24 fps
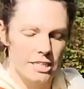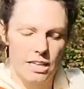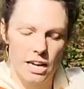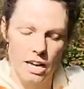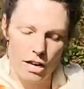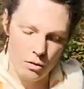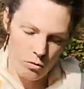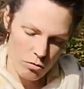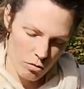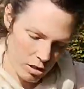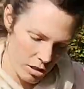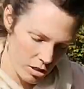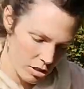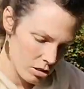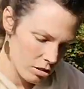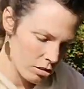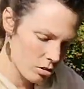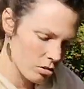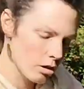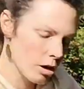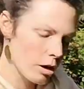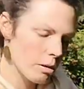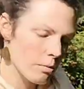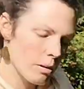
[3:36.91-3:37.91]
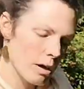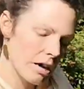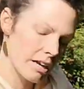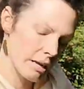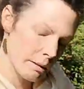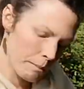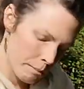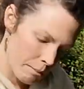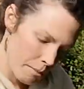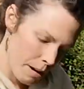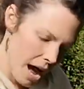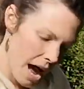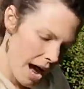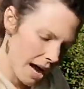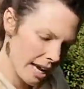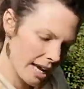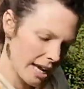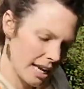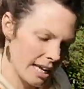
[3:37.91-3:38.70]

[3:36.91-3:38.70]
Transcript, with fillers: that runs through our body back